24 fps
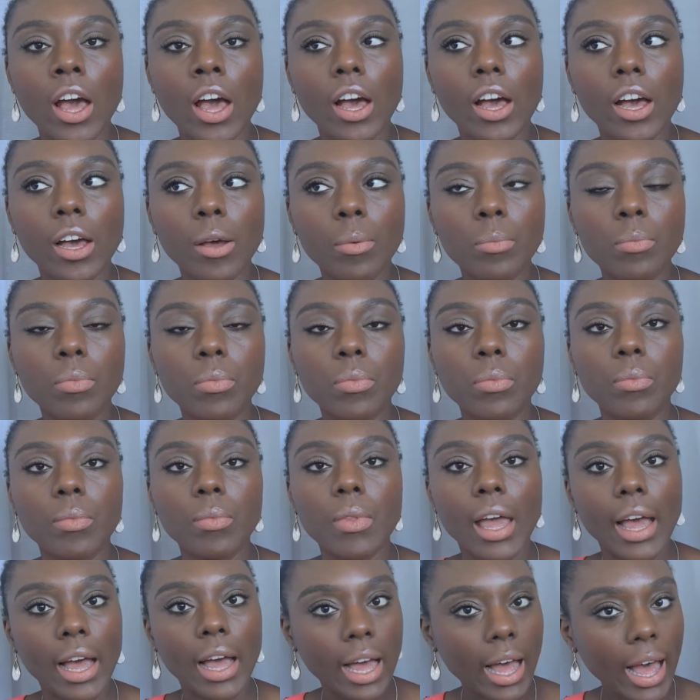Um,
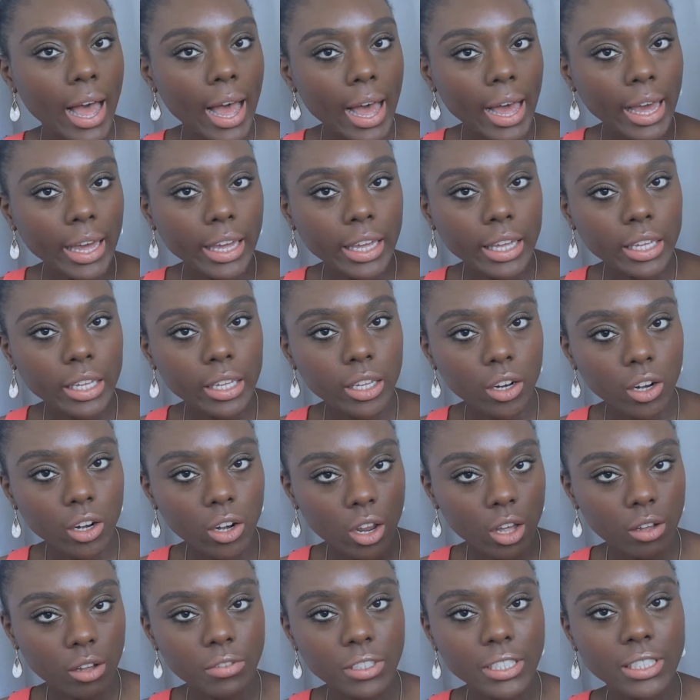I
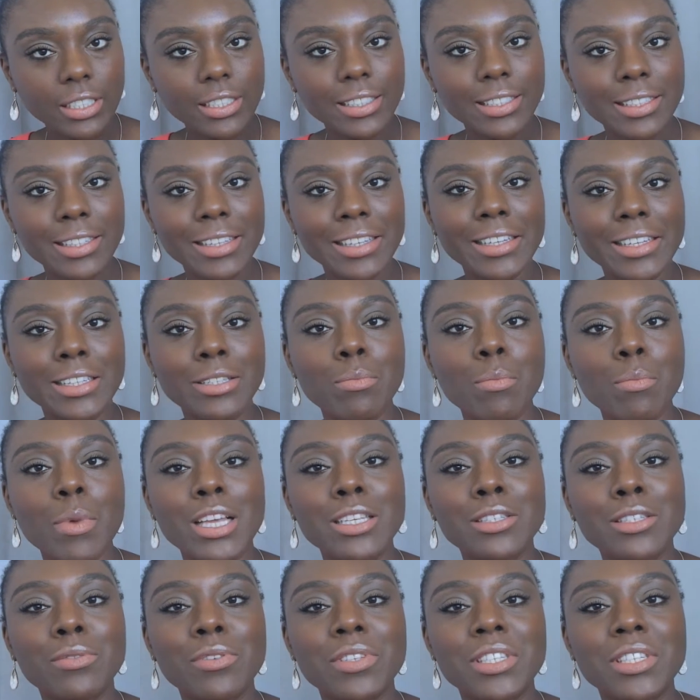love it. It
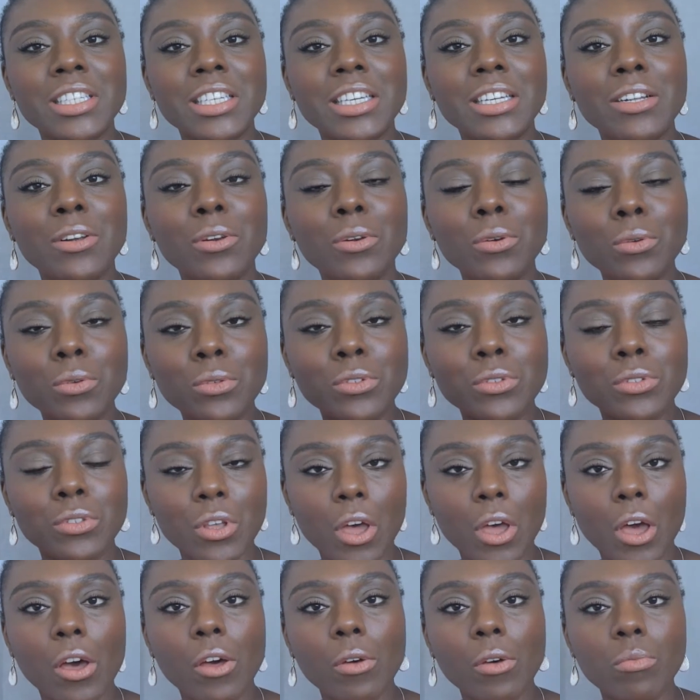makes the skin look
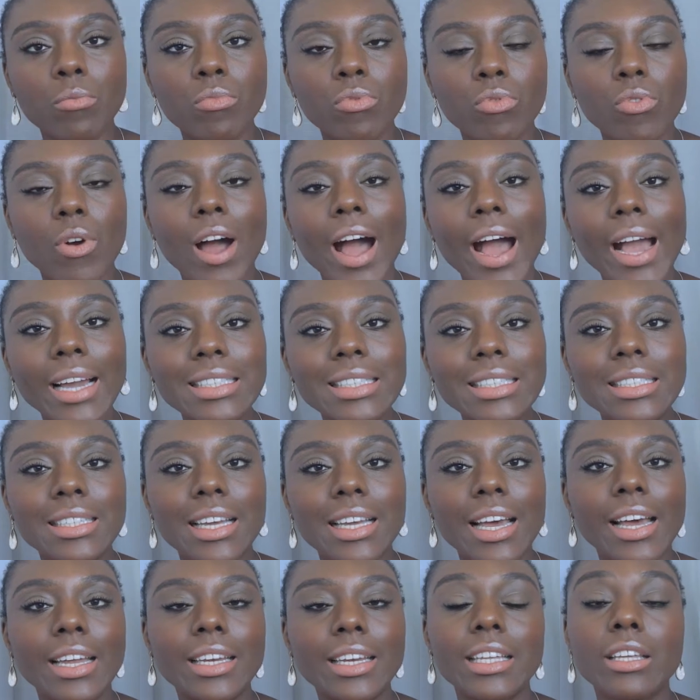um, bright,
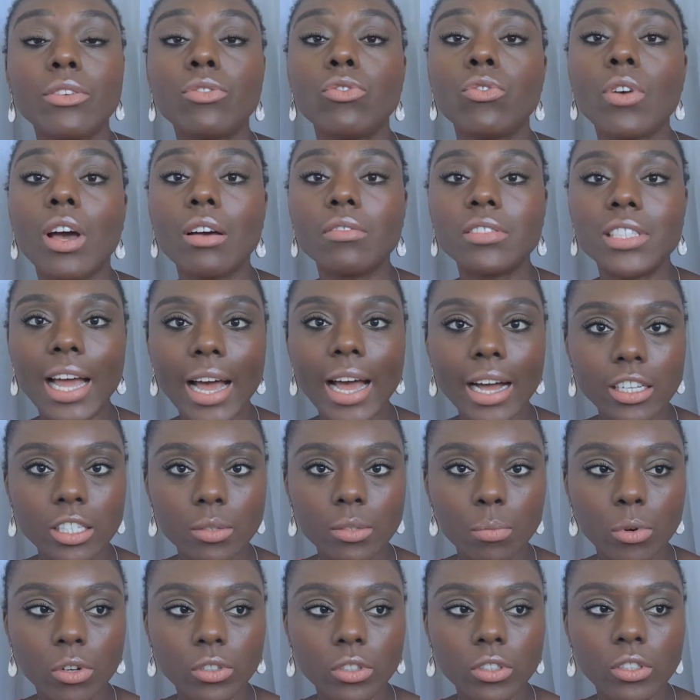and if you have dark
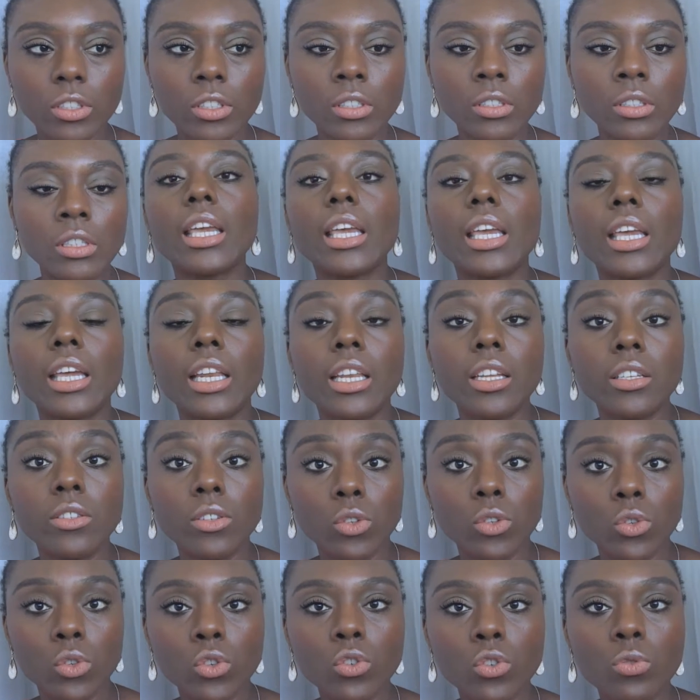spots, it is a
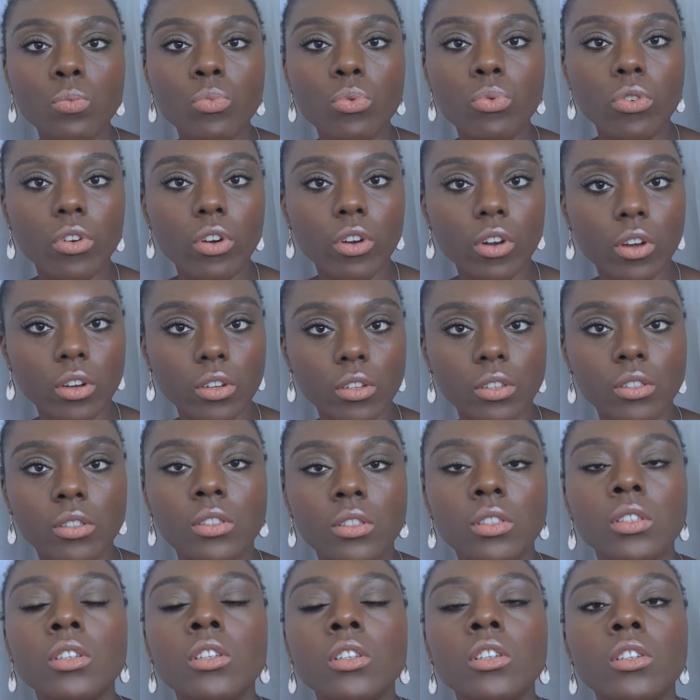good
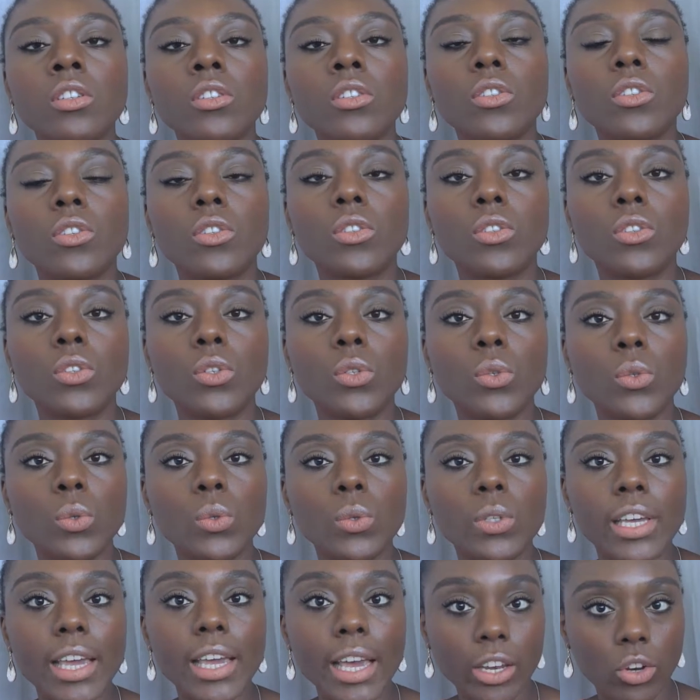product to
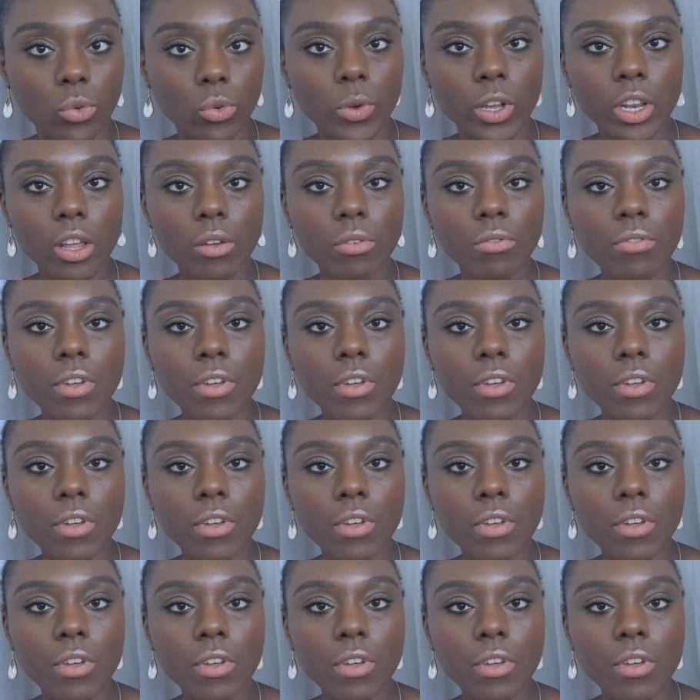get rid of